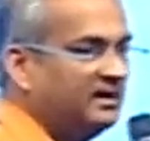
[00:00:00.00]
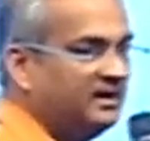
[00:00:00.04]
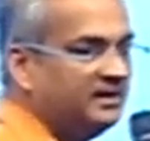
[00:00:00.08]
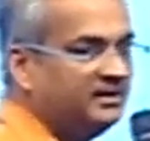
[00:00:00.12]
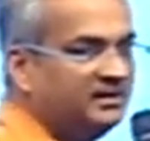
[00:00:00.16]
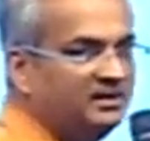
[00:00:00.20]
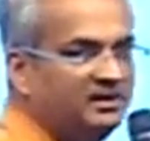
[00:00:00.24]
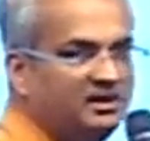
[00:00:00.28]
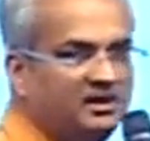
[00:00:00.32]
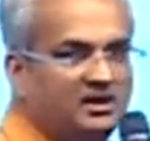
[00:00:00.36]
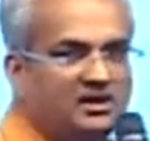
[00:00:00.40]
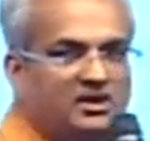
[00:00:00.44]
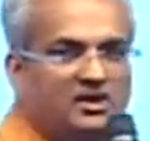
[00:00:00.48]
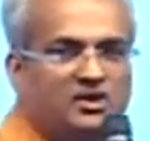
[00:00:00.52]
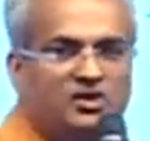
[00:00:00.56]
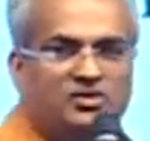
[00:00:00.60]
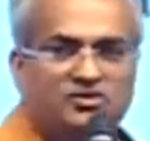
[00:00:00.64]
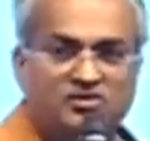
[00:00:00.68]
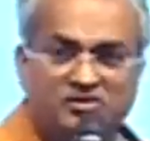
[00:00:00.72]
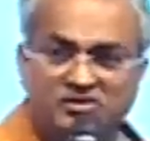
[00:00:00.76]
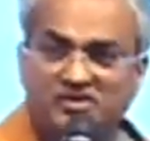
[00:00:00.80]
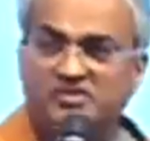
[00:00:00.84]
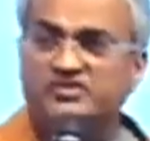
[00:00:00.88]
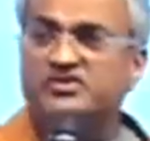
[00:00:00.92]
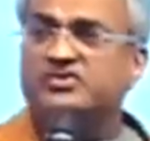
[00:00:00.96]
Right?
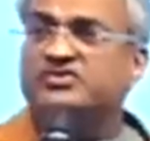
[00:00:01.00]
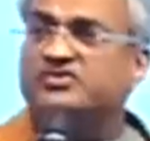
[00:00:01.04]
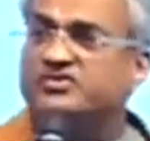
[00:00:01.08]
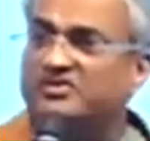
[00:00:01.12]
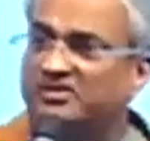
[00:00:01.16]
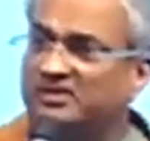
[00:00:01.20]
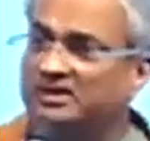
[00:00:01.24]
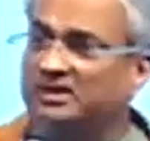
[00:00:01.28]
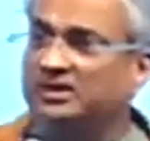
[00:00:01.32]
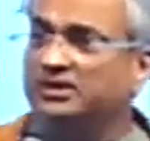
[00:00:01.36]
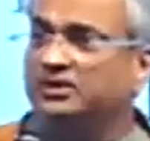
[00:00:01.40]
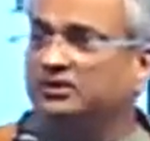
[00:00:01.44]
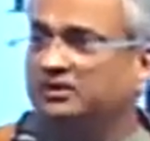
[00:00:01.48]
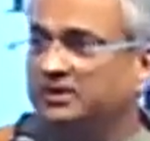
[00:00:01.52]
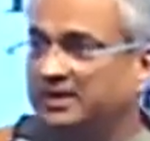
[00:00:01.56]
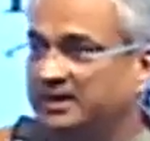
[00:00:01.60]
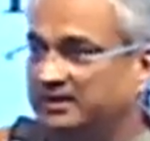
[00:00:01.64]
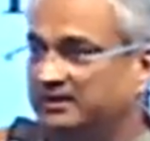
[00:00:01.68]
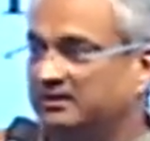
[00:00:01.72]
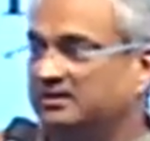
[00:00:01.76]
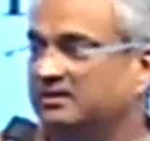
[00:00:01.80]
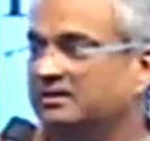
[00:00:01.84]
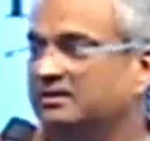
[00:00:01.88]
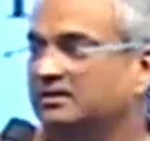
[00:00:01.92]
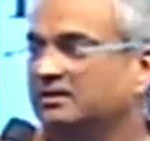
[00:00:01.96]
So this is really
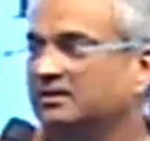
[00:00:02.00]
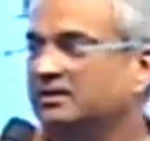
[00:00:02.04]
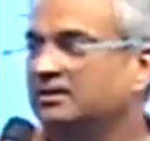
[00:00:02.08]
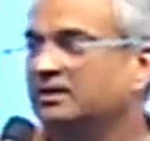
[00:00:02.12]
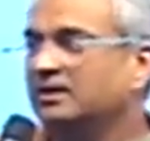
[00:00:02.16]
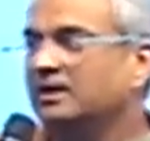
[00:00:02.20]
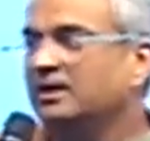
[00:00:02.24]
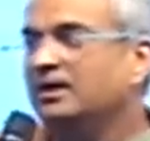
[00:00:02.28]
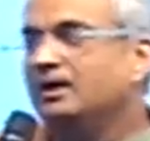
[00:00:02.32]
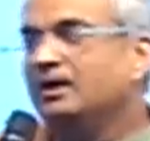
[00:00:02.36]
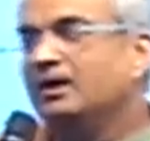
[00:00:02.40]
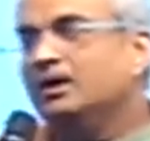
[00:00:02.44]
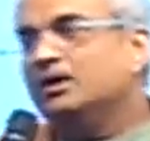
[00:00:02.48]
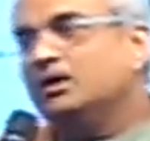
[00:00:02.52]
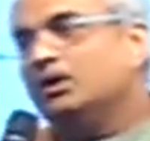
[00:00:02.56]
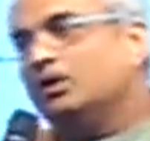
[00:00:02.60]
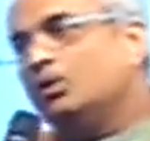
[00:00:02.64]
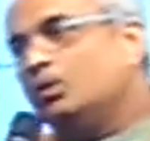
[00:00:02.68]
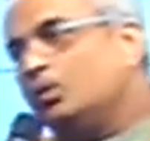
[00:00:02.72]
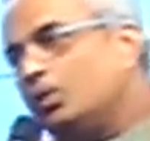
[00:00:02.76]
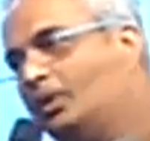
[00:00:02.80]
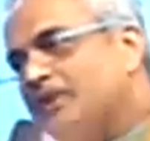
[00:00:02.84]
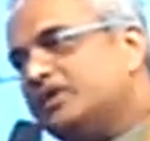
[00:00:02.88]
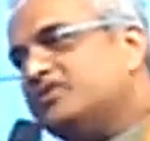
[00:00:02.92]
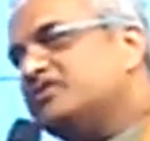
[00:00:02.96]
unique.
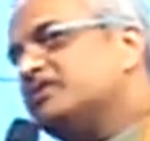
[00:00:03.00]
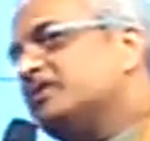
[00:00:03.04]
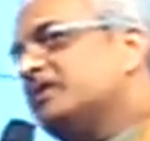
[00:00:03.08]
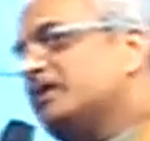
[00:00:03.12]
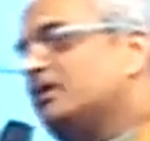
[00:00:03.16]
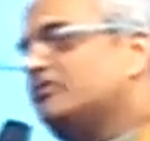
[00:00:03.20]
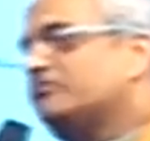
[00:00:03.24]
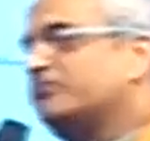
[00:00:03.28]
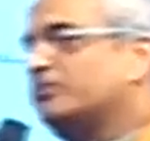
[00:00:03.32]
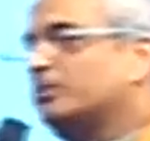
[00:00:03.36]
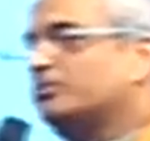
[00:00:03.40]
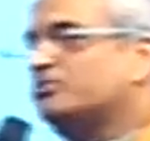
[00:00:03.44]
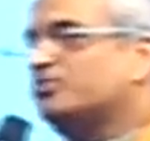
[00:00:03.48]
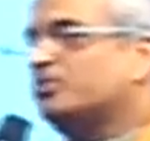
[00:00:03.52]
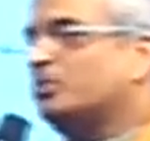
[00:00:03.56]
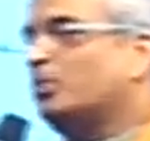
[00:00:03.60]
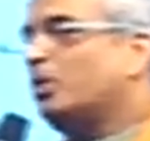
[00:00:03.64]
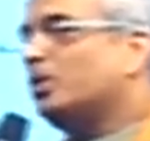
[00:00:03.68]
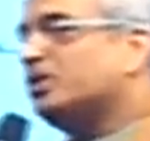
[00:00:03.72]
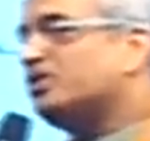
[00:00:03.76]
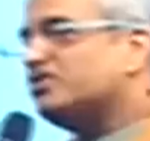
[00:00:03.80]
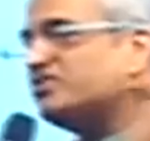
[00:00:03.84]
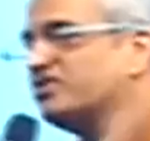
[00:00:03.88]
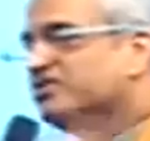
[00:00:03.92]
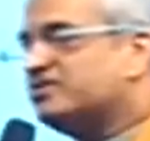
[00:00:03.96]
What does it come from? So
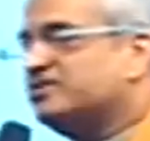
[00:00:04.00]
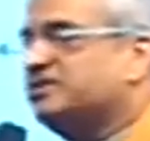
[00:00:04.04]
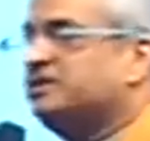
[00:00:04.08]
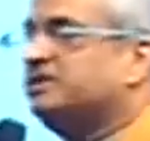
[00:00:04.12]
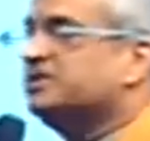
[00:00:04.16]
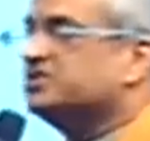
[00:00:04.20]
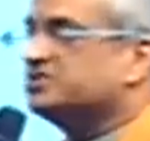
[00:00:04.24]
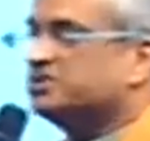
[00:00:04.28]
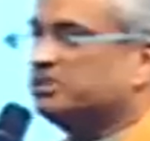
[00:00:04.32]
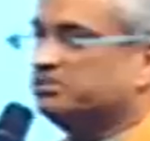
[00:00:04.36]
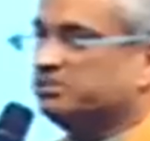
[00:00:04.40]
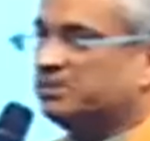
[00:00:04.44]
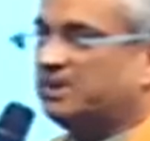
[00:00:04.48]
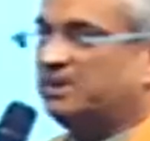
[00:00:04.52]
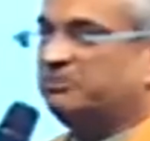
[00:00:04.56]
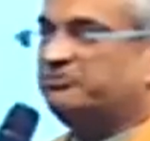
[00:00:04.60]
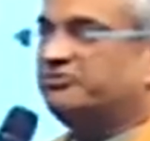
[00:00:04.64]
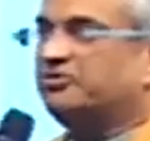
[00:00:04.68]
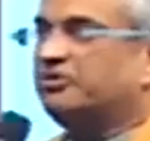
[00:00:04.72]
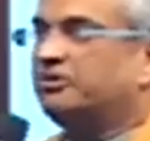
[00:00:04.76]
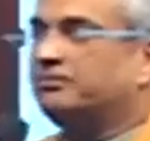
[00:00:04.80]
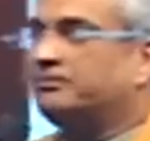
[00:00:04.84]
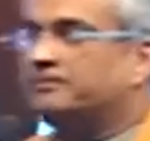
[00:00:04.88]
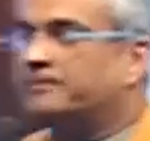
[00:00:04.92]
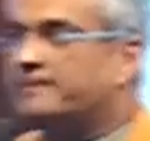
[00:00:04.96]
what does this leadership
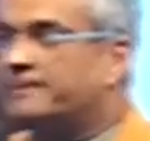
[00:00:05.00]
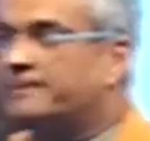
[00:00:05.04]
come from?